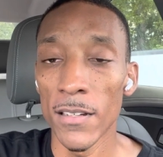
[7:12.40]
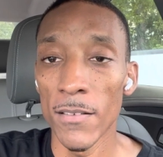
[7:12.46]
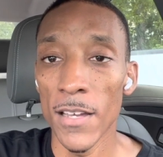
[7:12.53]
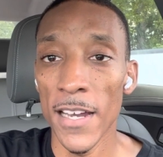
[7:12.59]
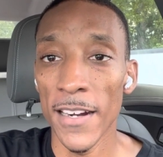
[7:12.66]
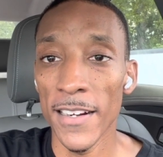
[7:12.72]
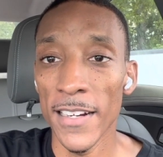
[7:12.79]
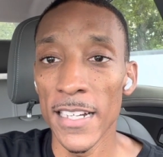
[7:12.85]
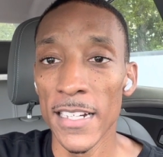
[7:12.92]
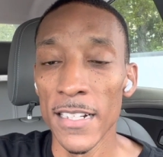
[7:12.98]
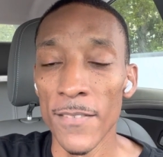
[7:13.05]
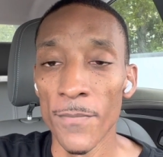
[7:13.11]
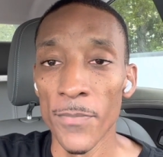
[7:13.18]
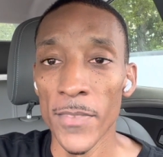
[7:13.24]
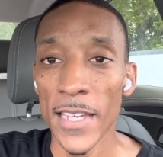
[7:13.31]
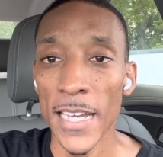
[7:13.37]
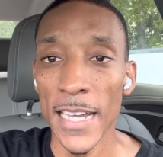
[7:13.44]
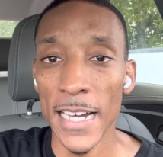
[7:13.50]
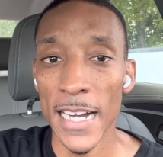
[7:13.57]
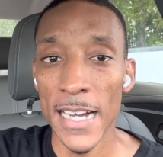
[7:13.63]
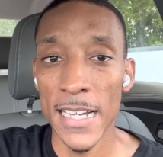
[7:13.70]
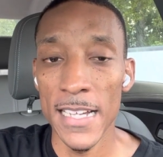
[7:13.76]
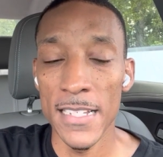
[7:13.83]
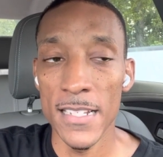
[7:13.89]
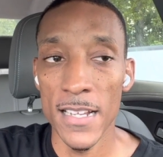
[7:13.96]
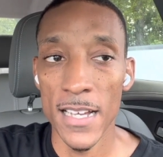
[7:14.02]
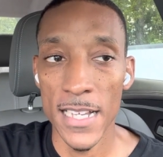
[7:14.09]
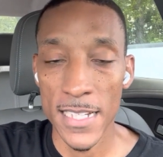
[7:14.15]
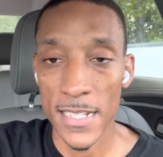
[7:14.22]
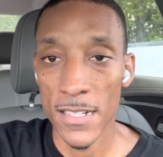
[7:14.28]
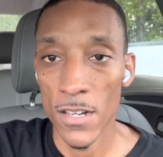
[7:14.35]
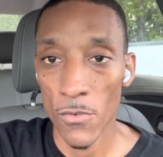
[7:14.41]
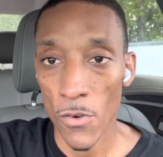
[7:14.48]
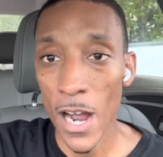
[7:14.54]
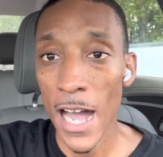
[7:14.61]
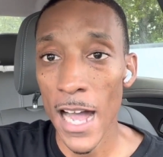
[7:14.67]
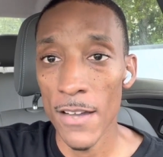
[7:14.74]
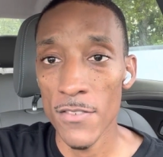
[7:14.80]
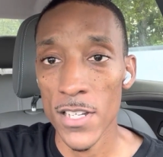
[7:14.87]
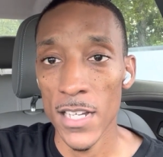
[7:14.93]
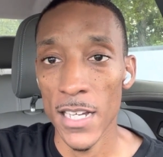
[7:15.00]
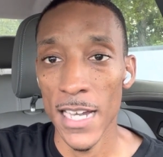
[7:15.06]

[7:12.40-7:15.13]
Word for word: area and I arrived